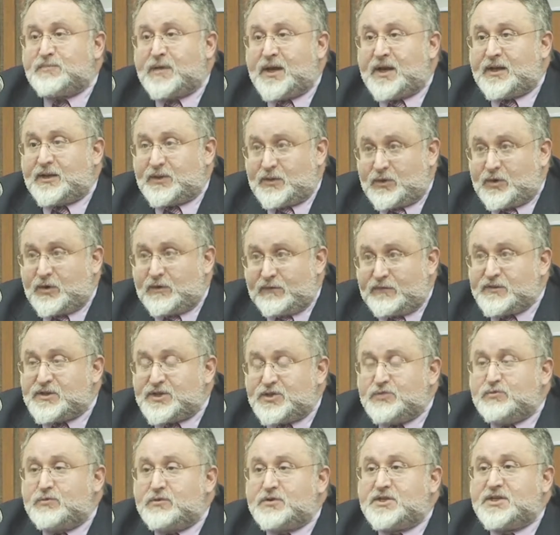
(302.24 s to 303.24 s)
Patent Office,
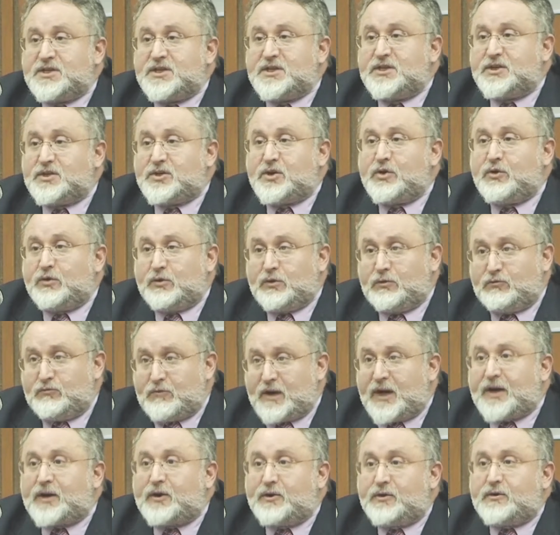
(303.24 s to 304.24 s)
you will see a total
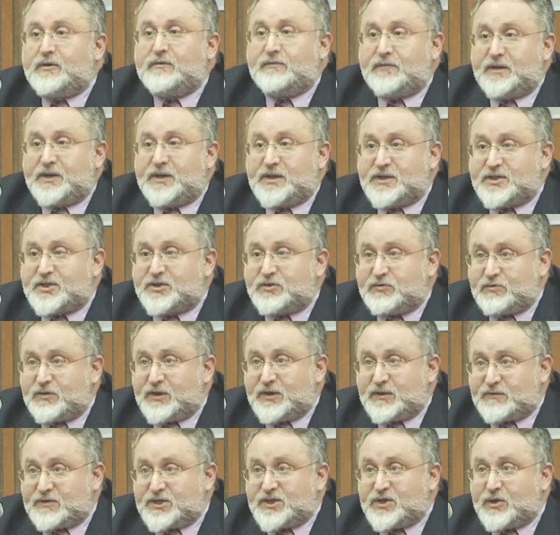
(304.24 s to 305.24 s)
record of the
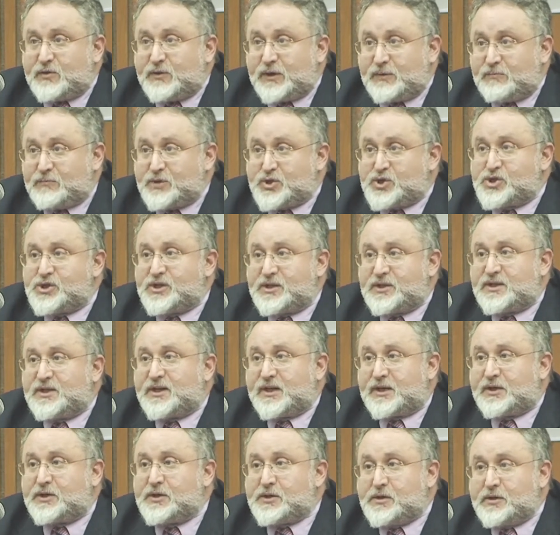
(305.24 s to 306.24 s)
history of sewing machine
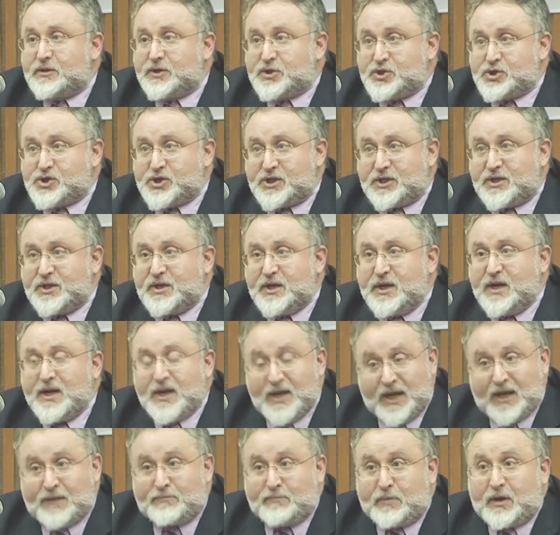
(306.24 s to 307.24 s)
technology.
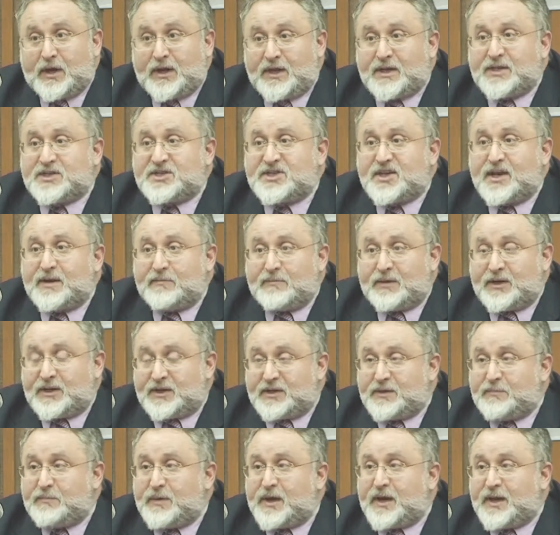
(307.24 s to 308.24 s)
And by examining
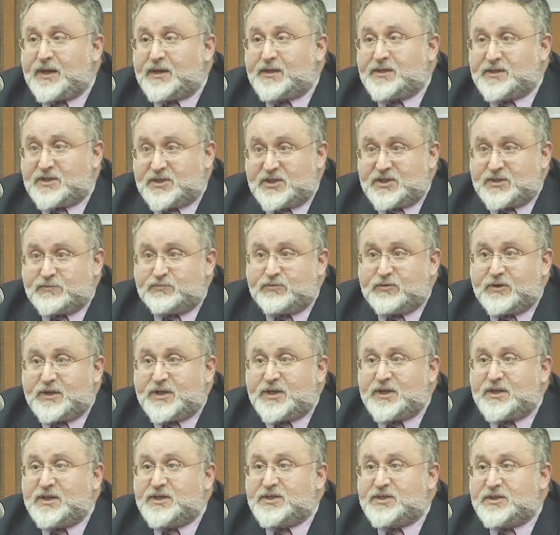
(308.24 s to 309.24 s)
the patents, it's pretty
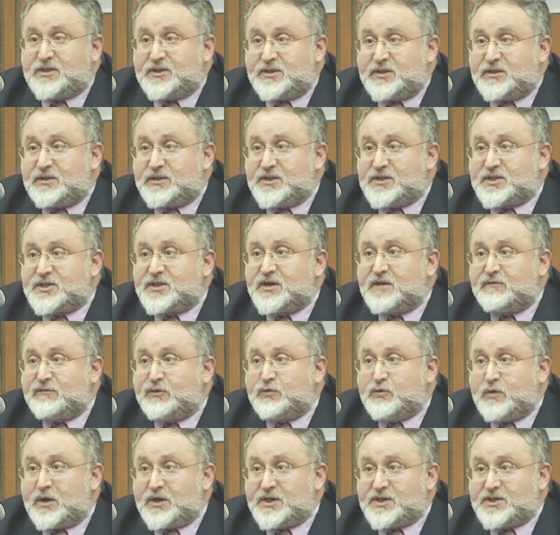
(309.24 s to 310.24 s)
easy to discover
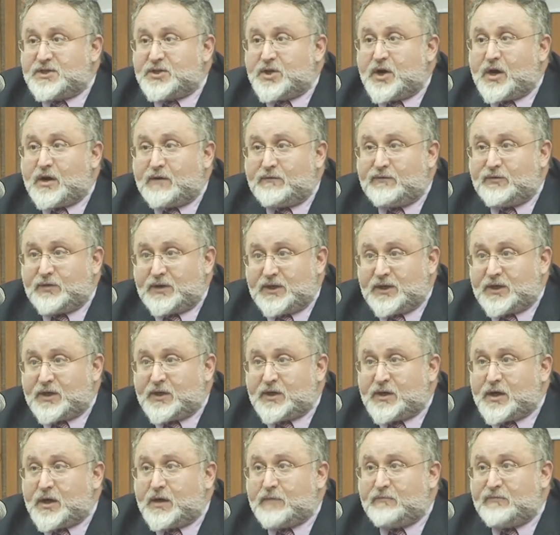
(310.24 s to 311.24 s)
what is novel and
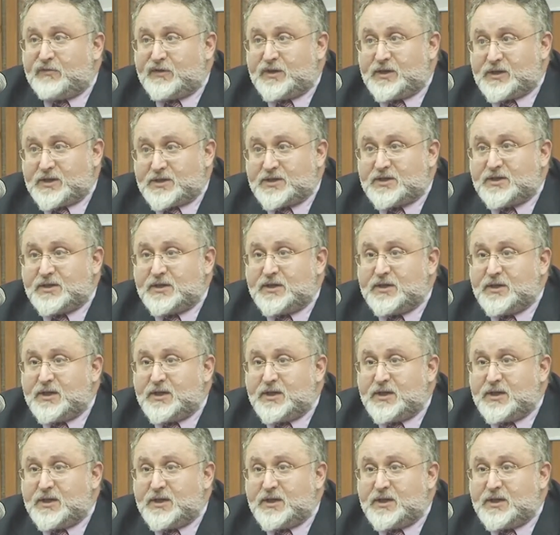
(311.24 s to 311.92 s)
unobvious.